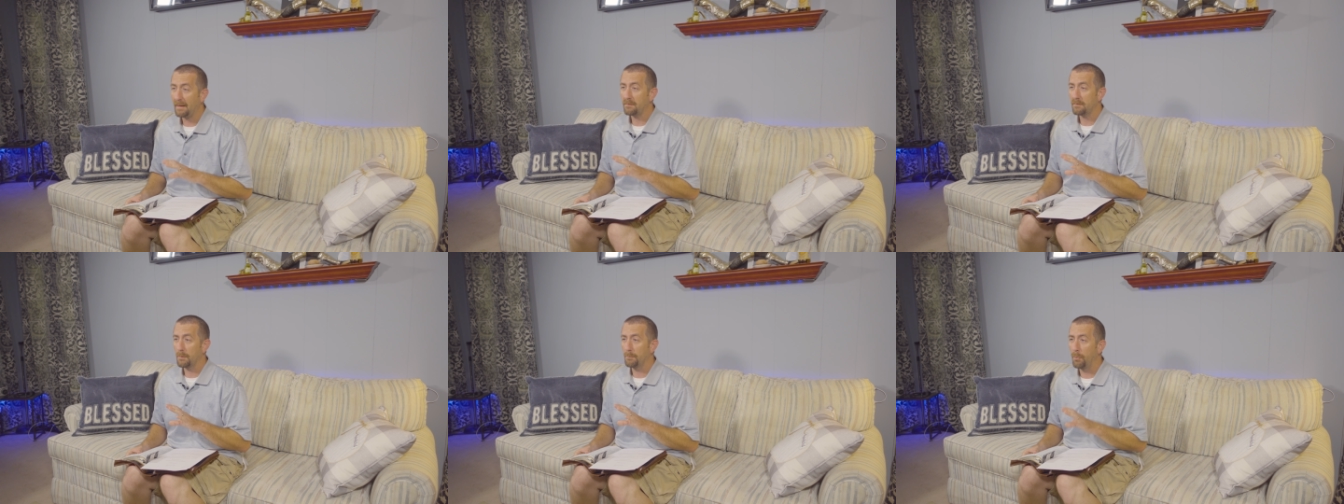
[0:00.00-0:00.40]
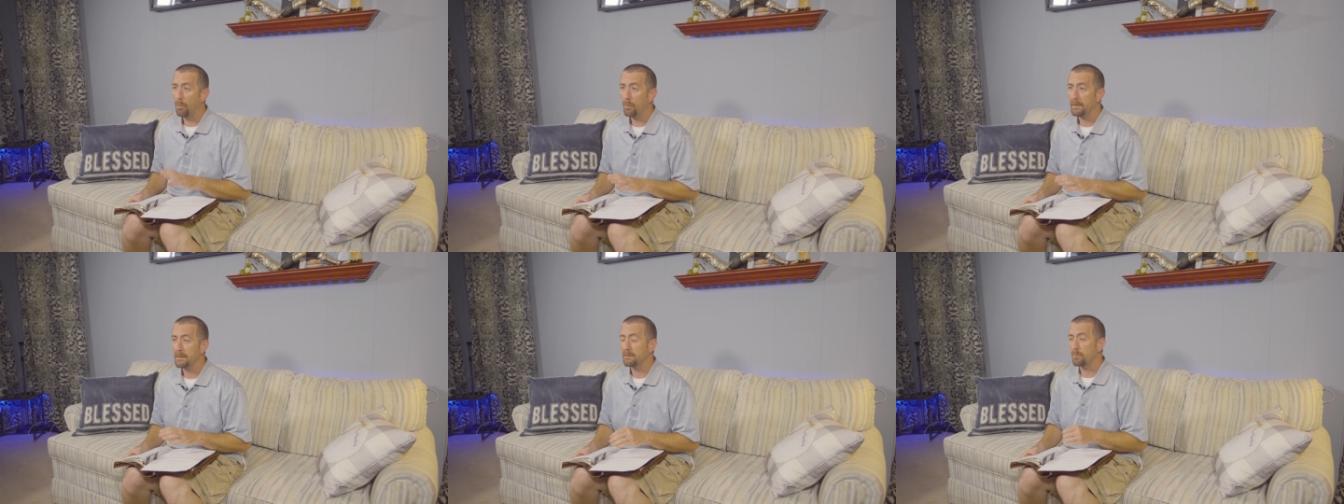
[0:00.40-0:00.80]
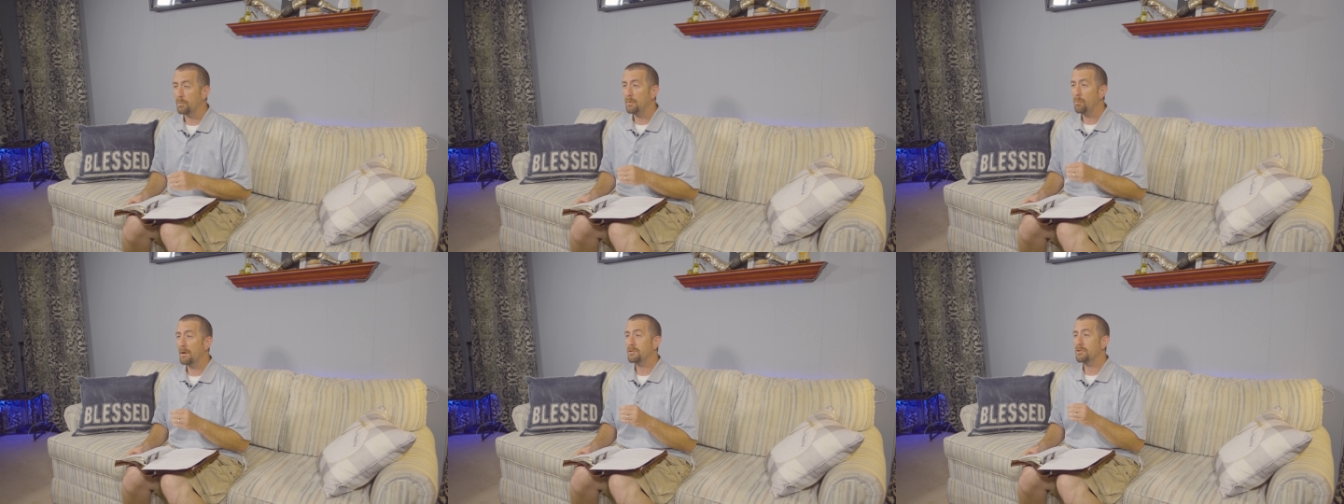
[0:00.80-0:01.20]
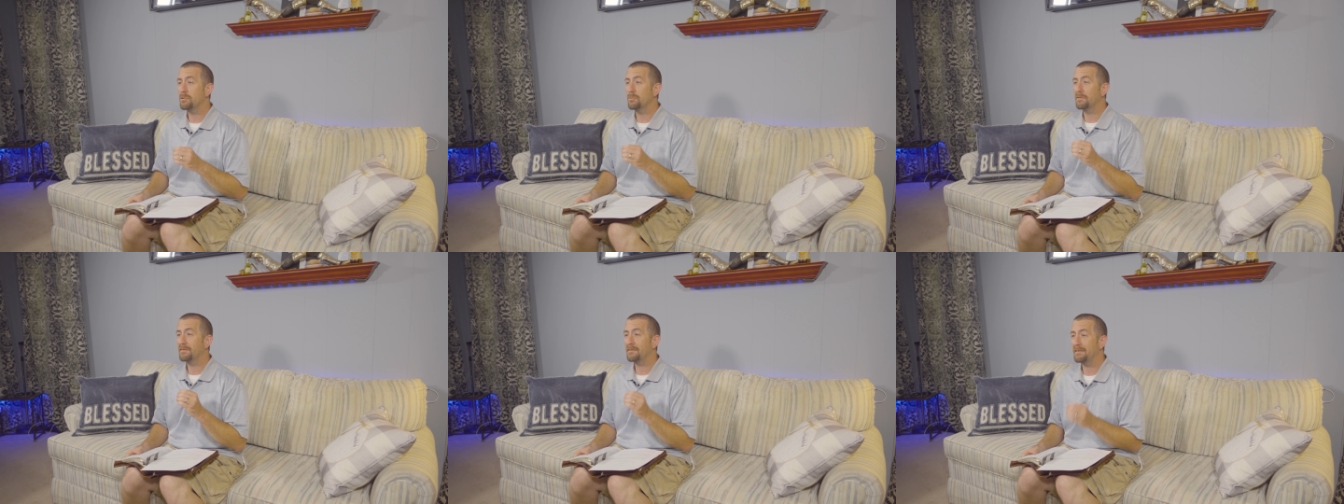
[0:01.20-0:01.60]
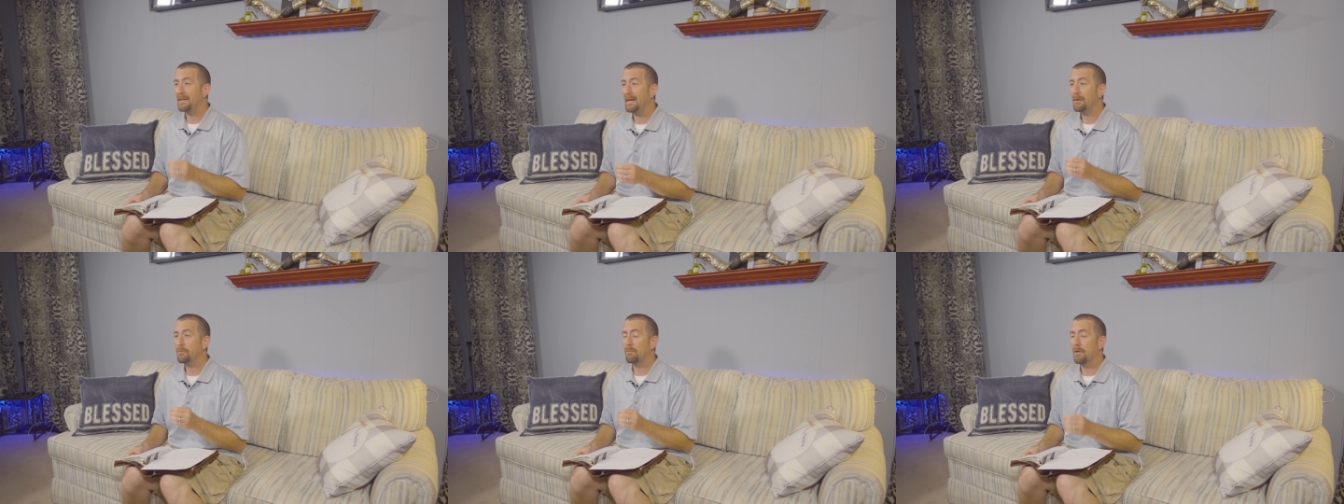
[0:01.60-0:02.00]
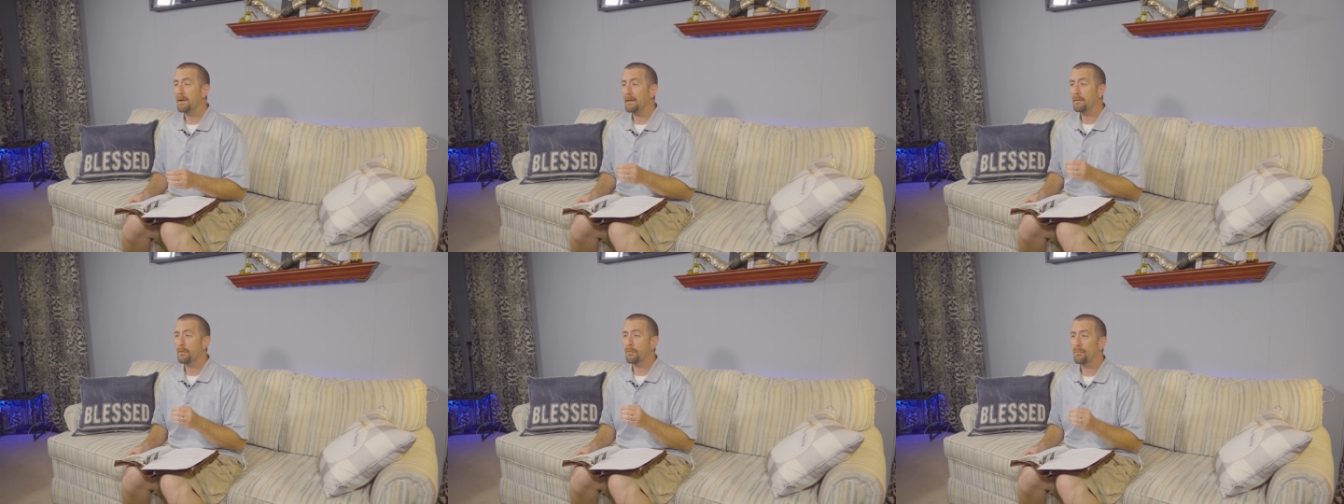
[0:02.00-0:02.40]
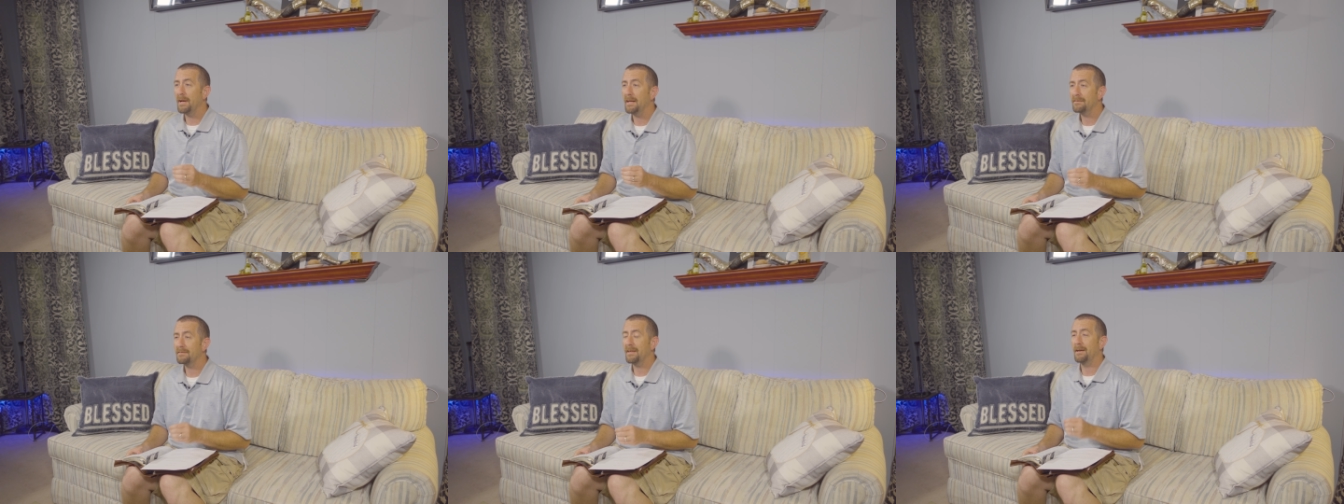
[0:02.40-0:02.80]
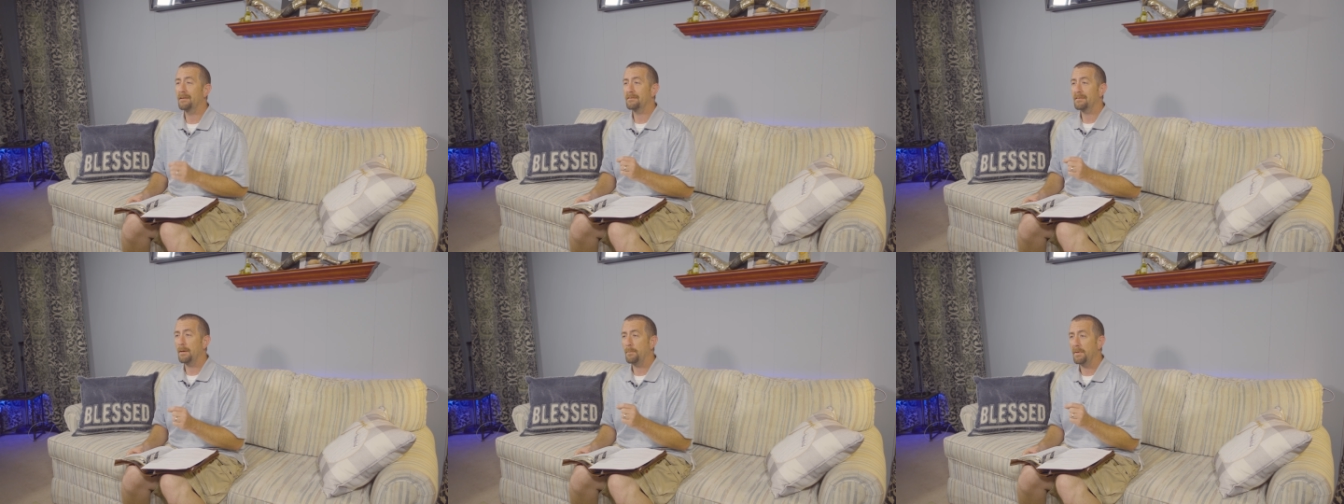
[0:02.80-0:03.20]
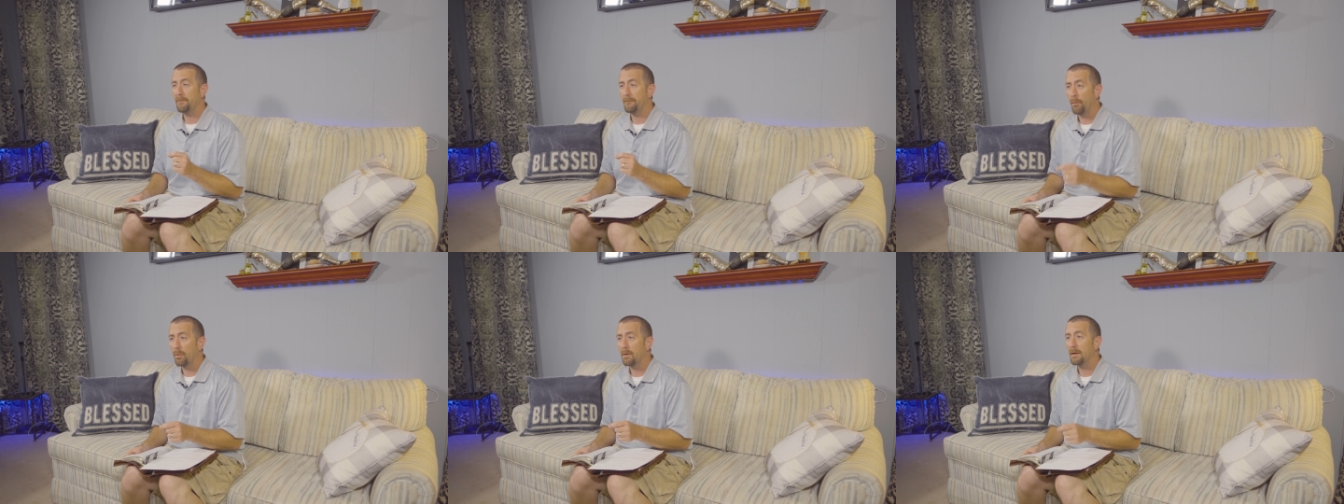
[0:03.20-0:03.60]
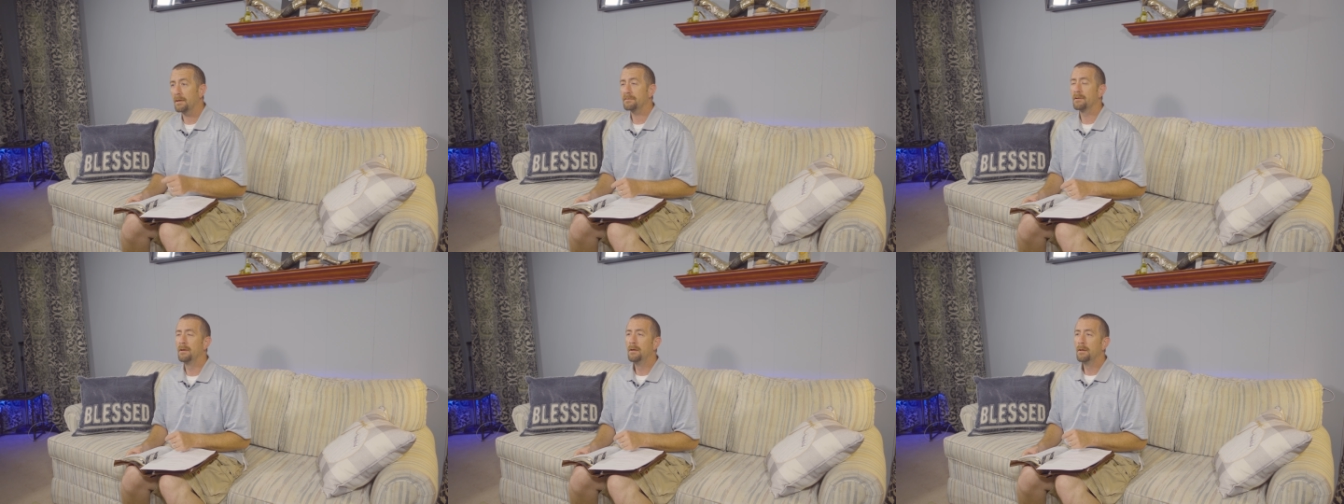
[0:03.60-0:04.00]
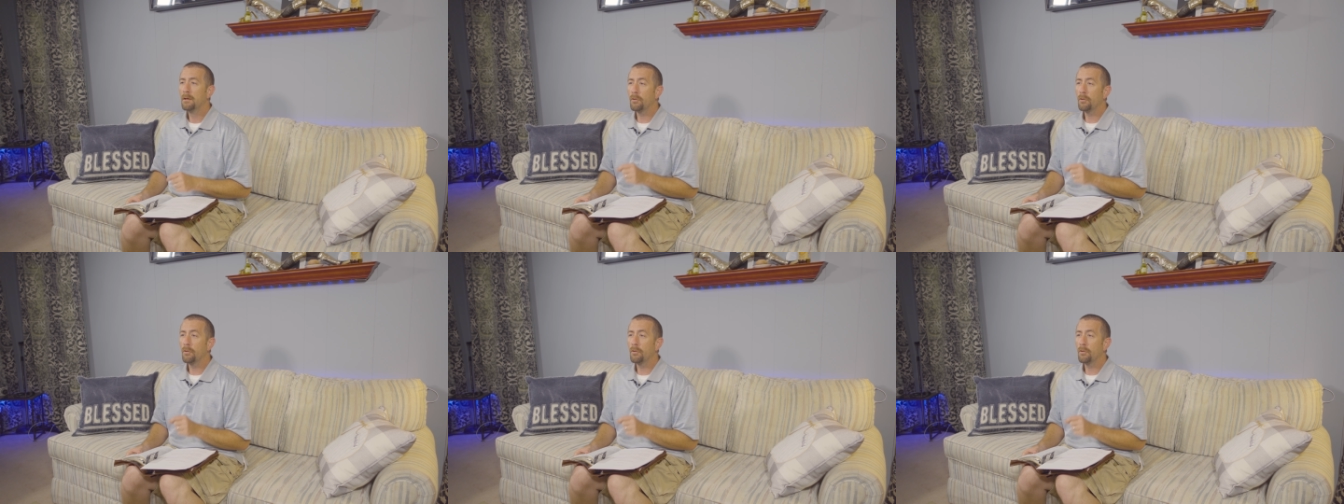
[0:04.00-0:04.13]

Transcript: that's the point, is we want to stay running the race that is set before us,